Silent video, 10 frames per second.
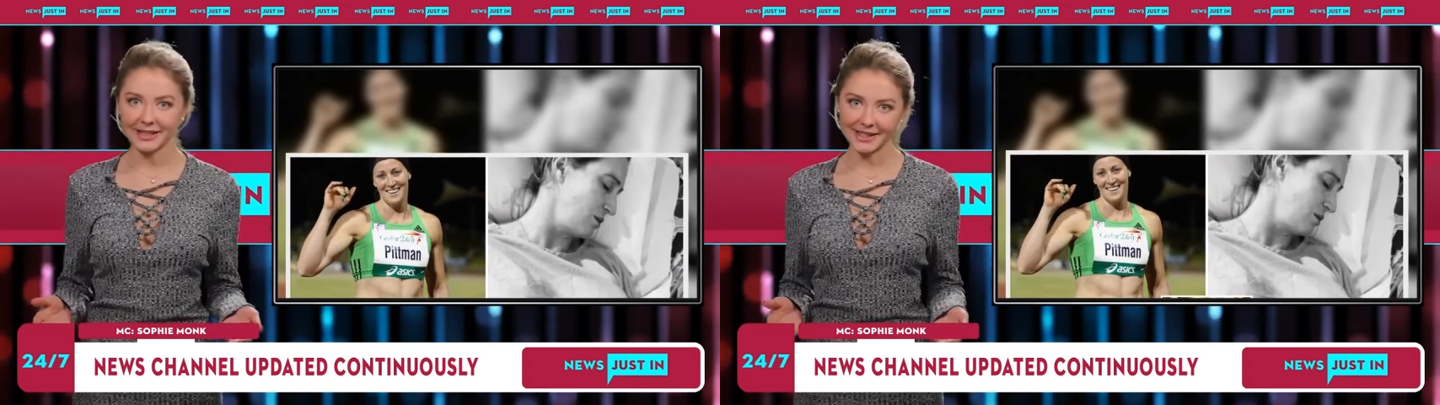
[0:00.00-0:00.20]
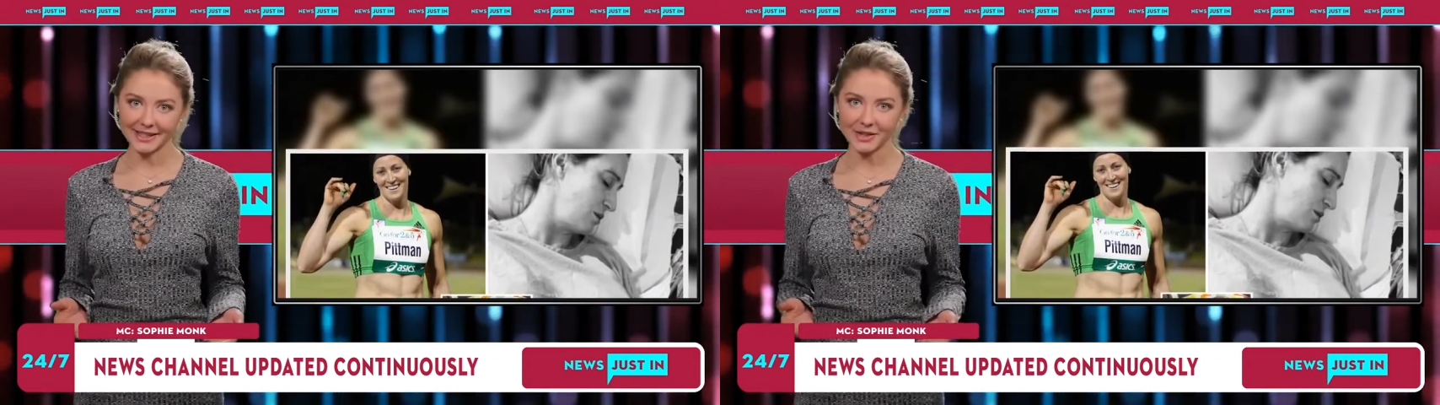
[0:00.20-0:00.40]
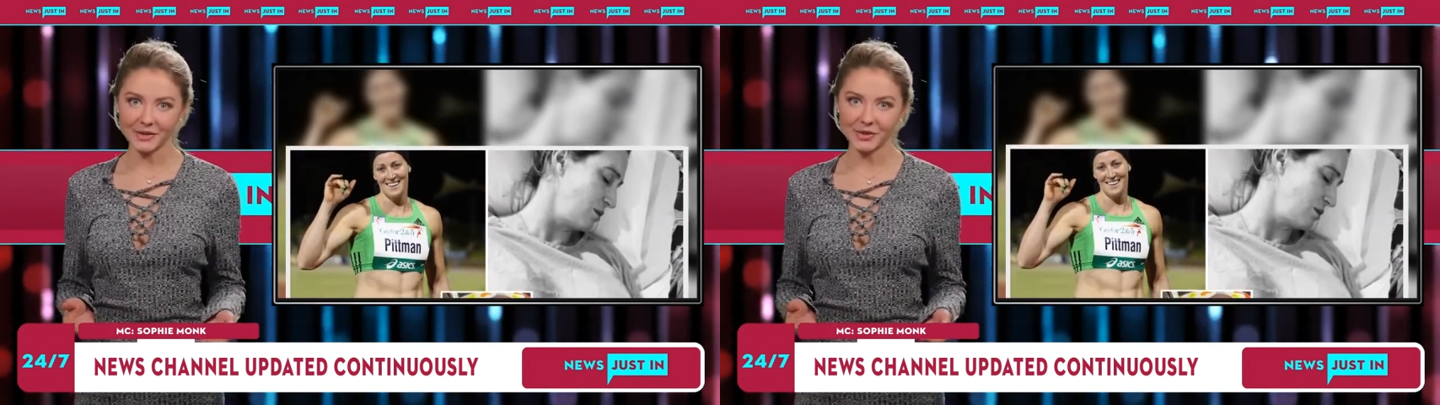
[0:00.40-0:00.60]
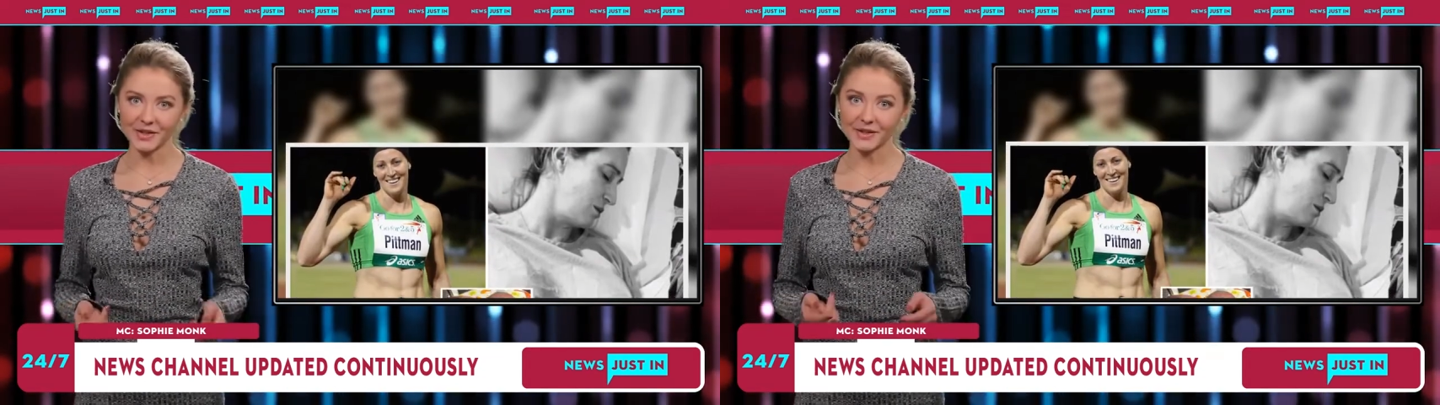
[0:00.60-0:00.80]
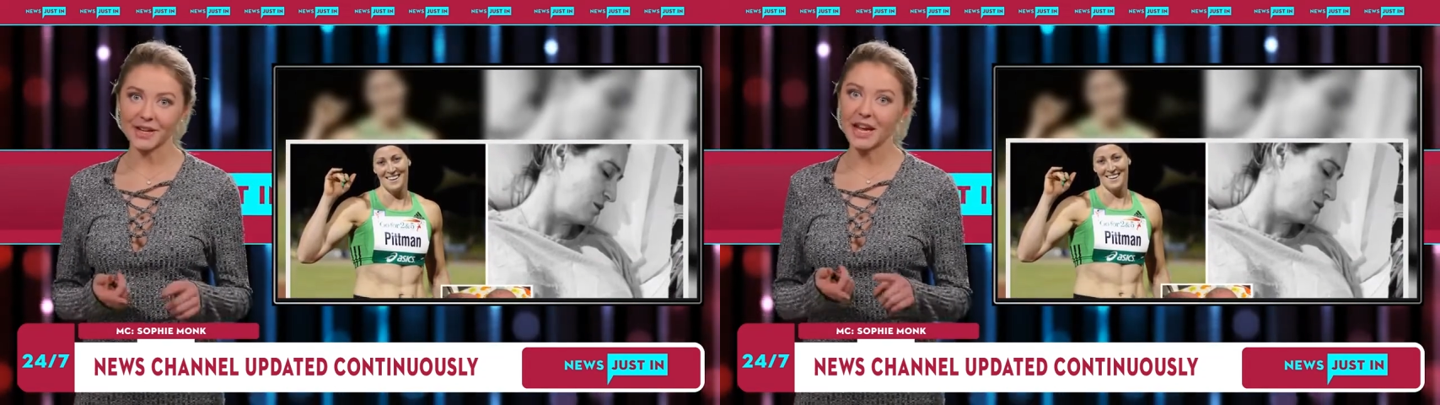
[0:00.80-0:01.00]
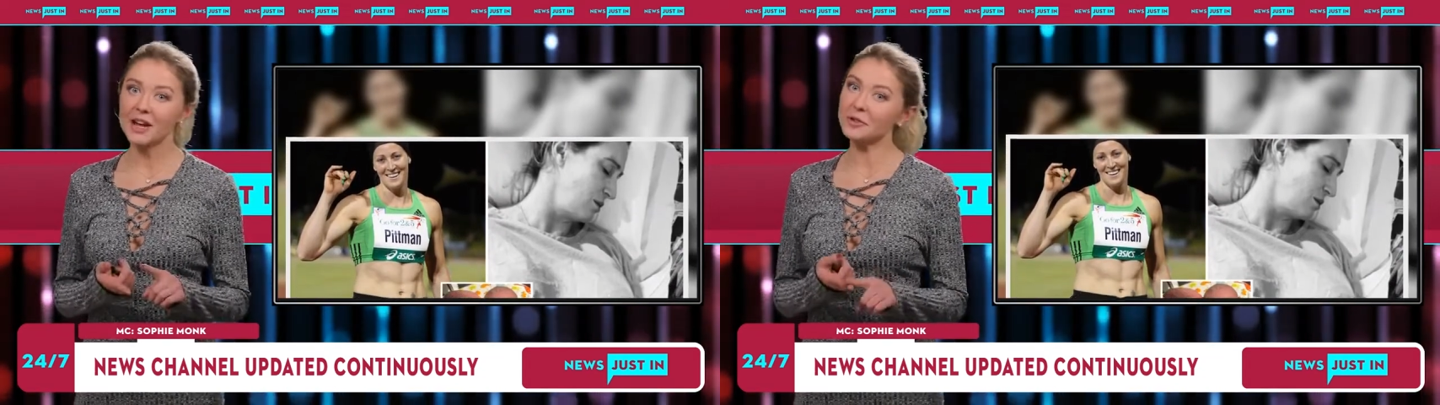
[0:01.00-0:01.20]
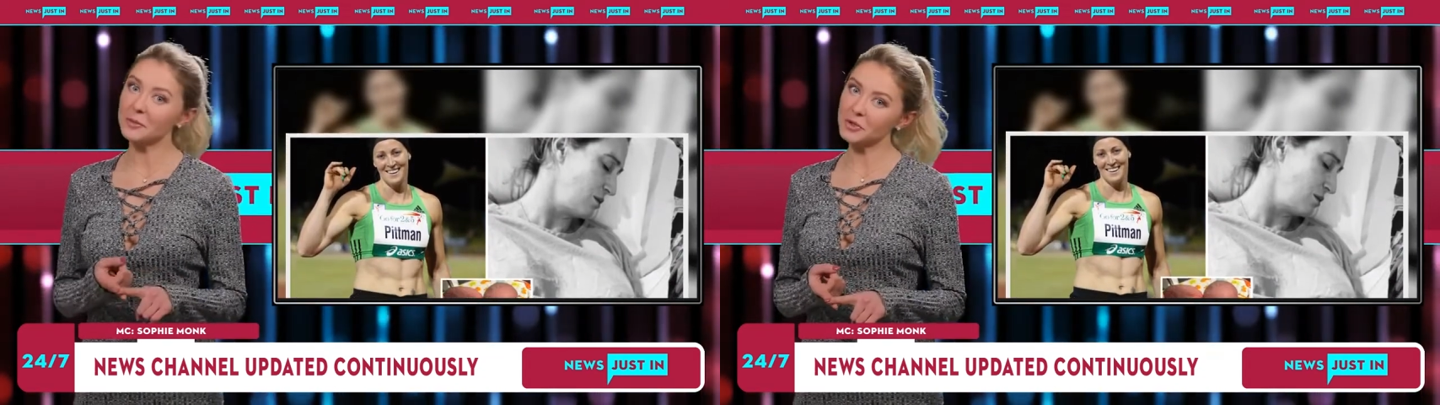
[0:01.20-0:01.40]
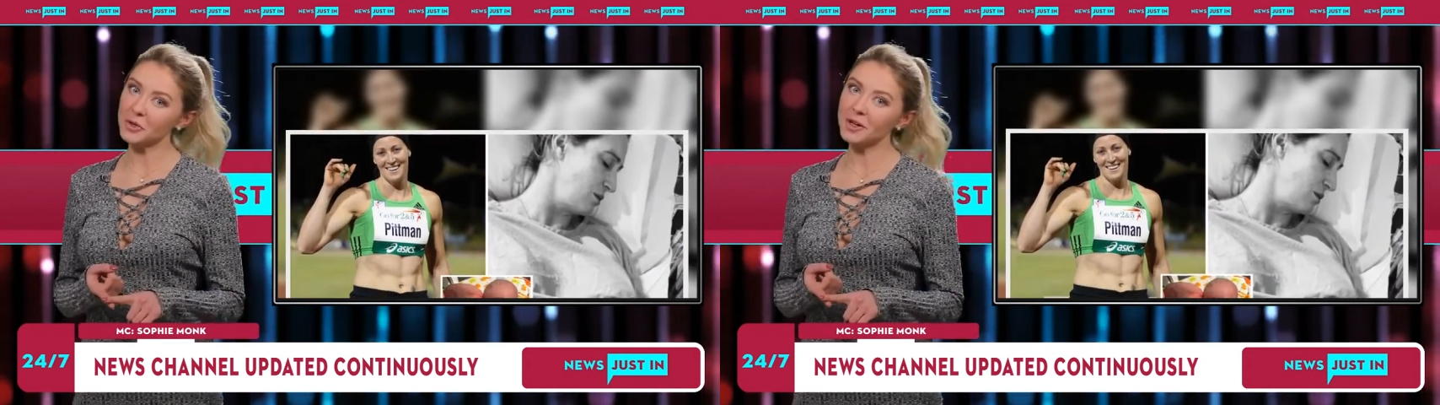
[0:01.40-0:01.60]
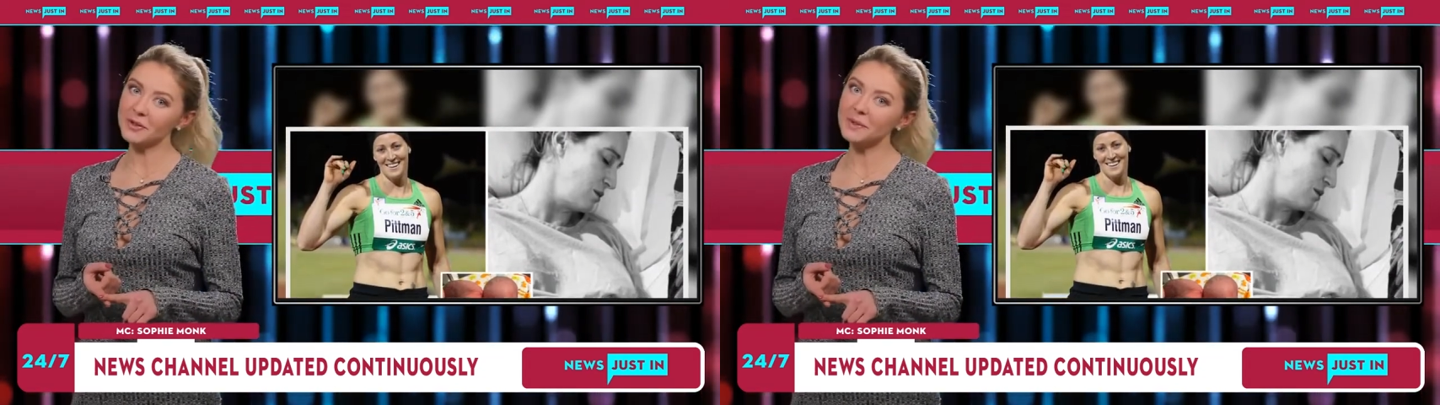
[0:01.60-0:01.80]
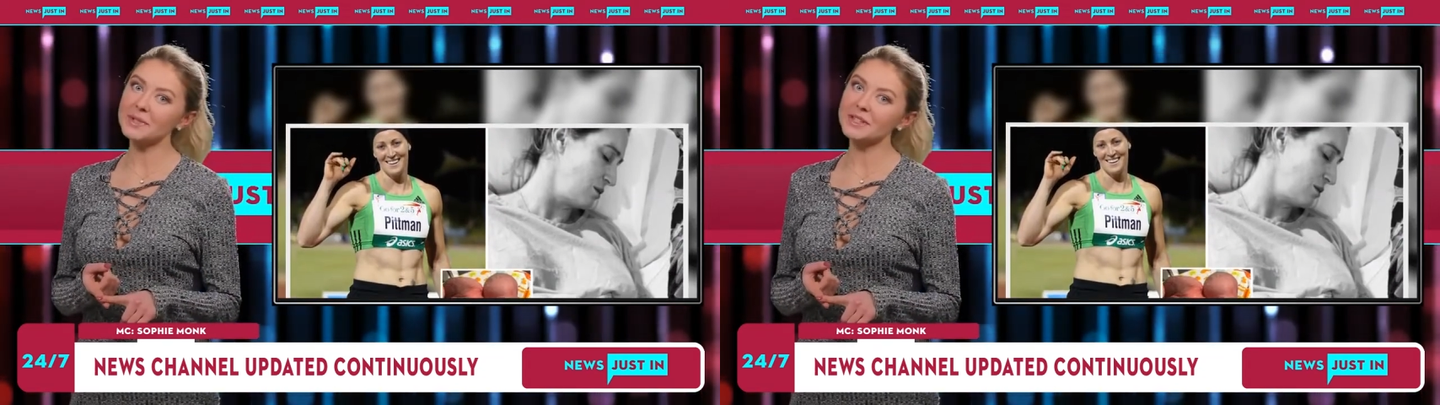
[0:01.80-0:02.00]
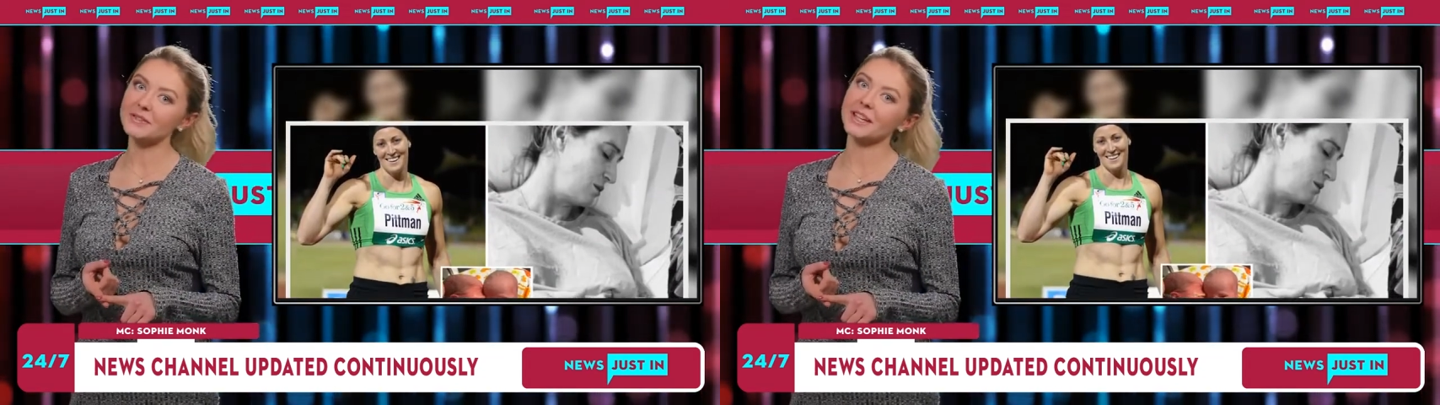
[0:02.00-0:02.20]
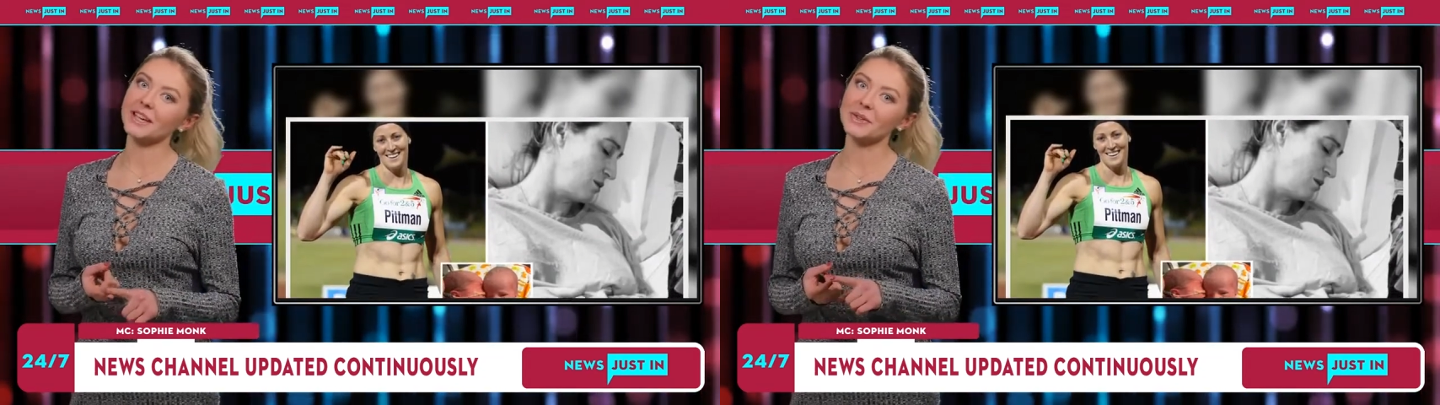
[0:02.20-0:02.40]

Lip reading: there are lots of resources out there to help.